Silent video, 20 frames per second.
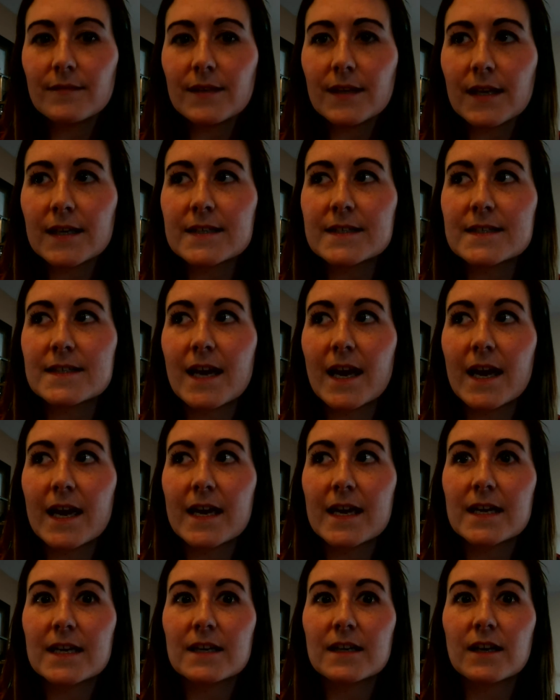is
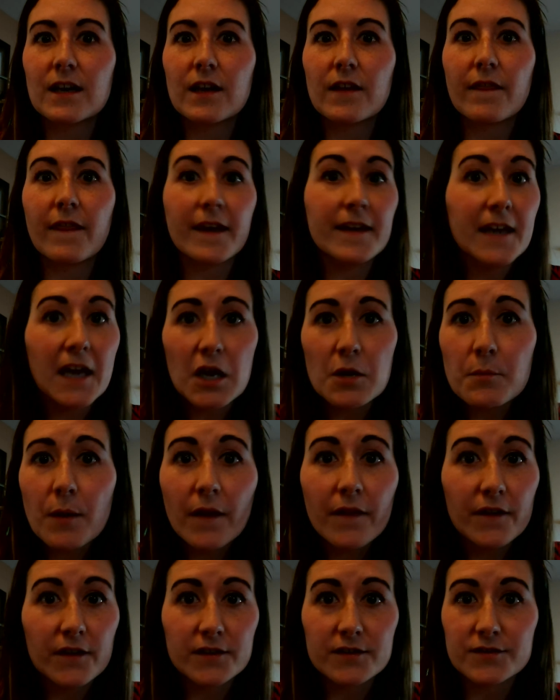they care about
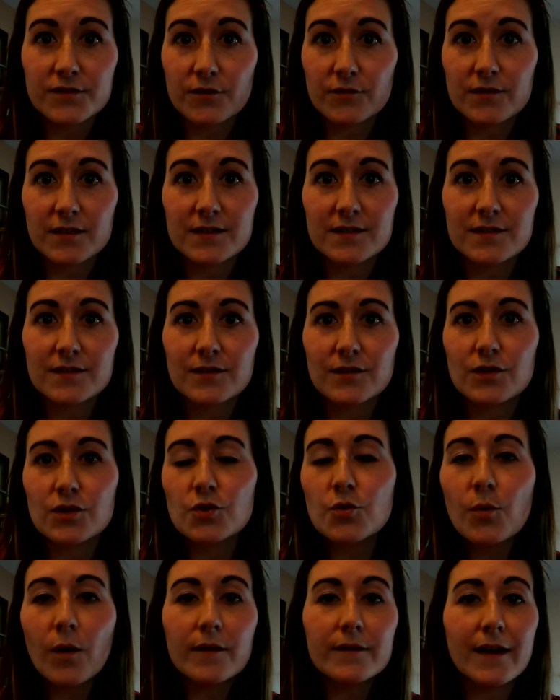their consultants.
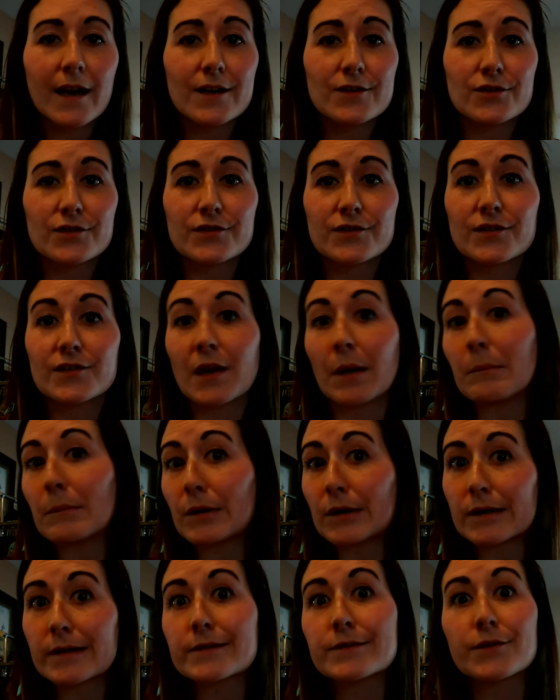You are not just a
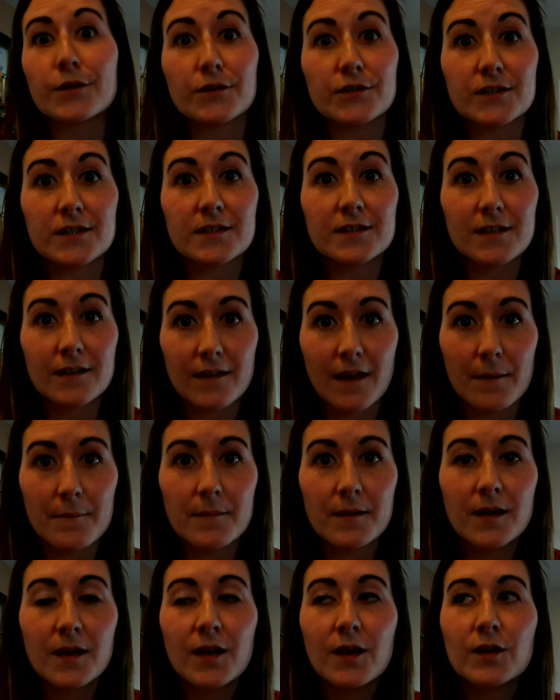number consultant to them.
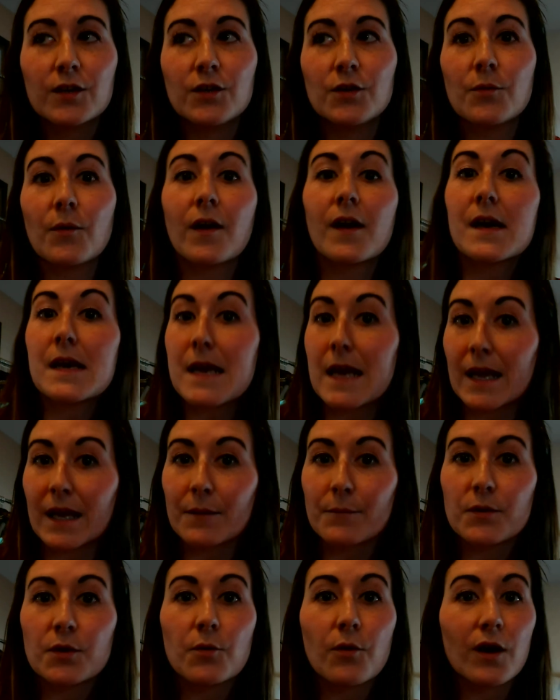You are a
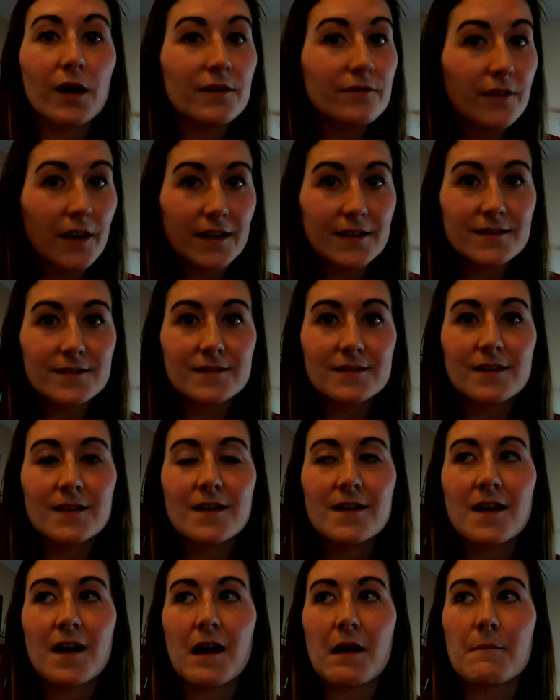name, you are a face,
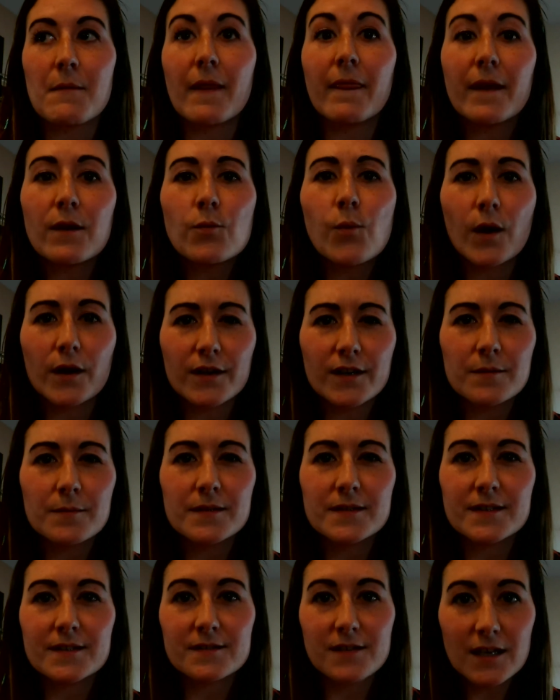and they want you to be
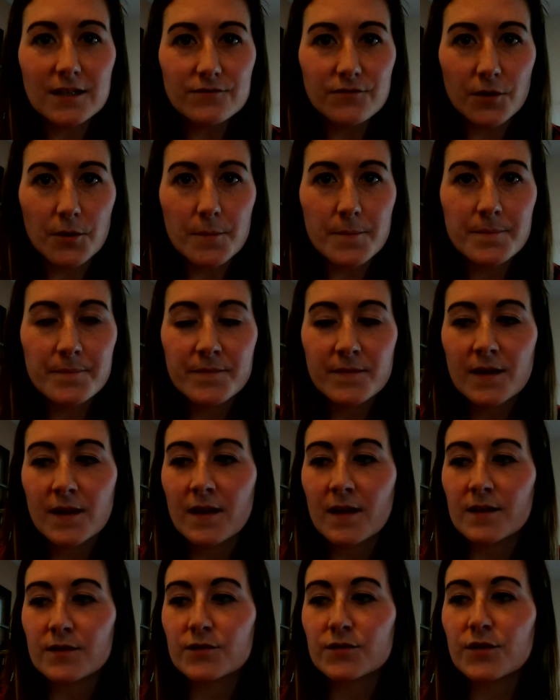successful.
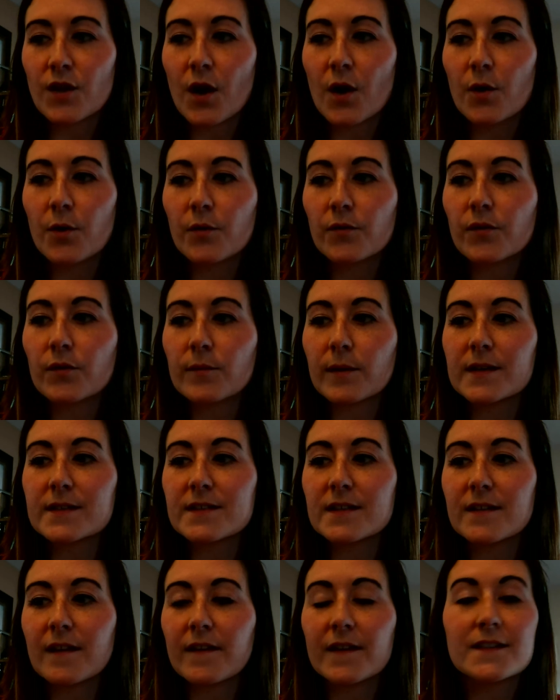So the
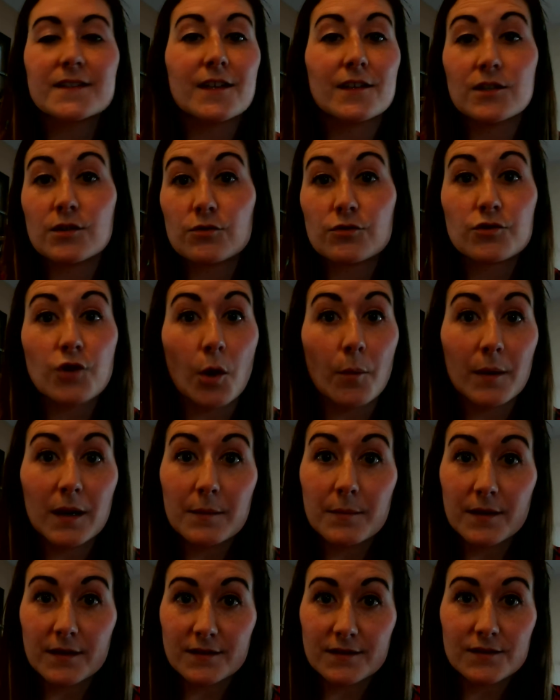reason that they send you so many
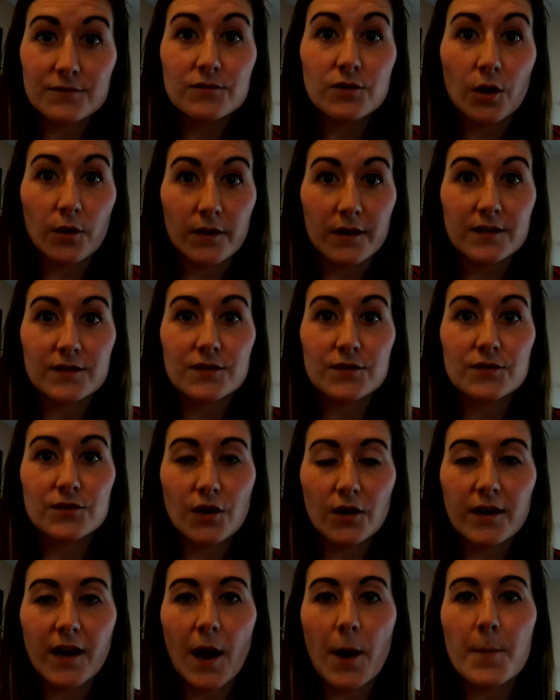pieces of clothing to
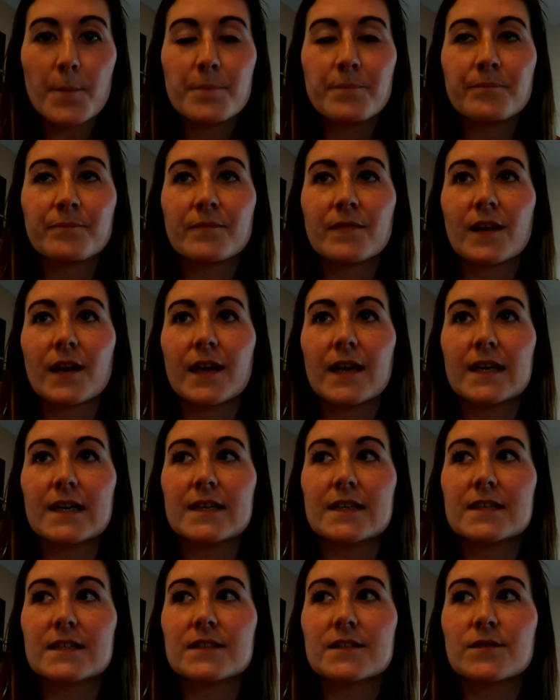start out
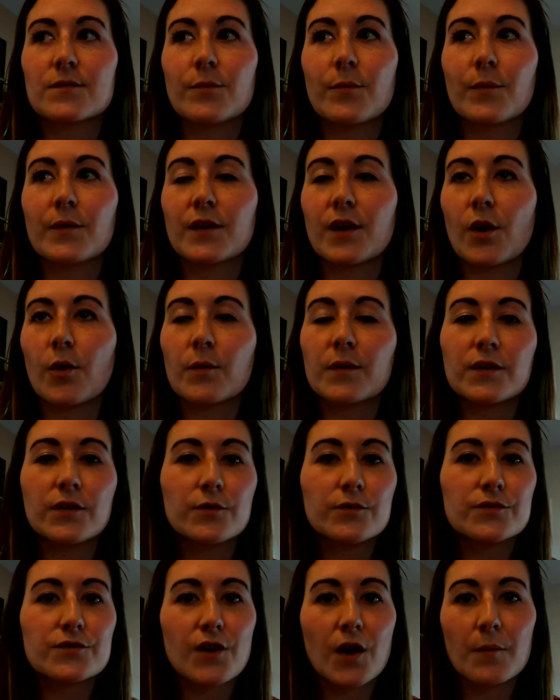is, when you
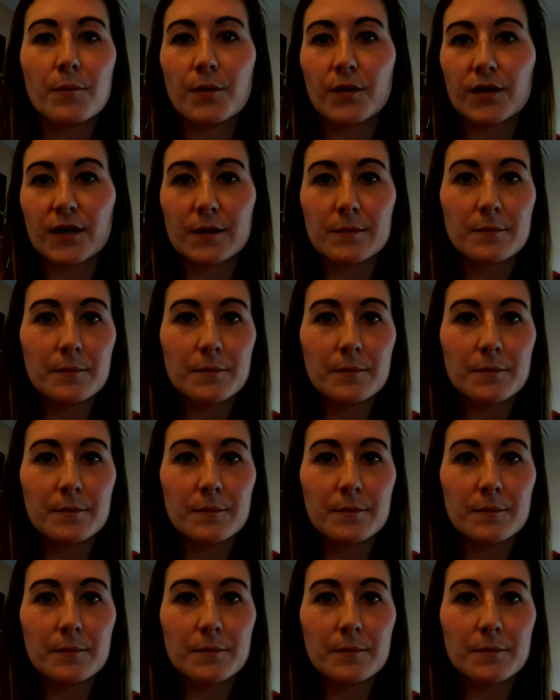start booking